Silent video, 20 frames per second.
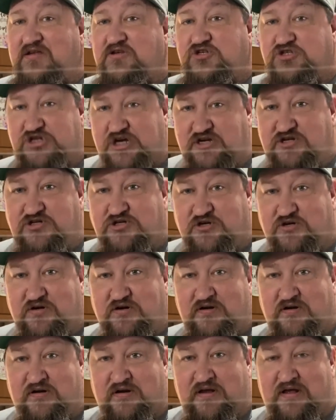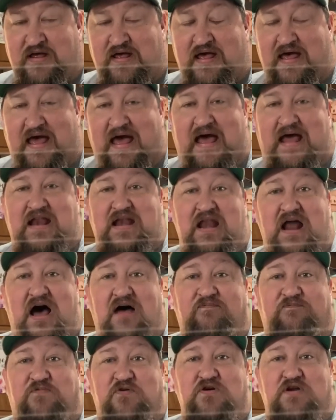Ginger at
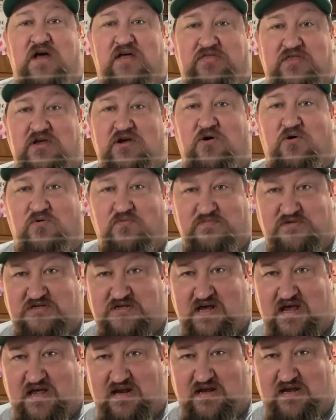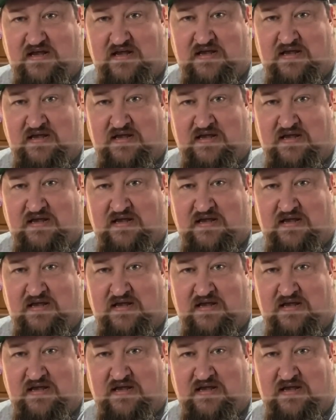Not For Nothing Homestead.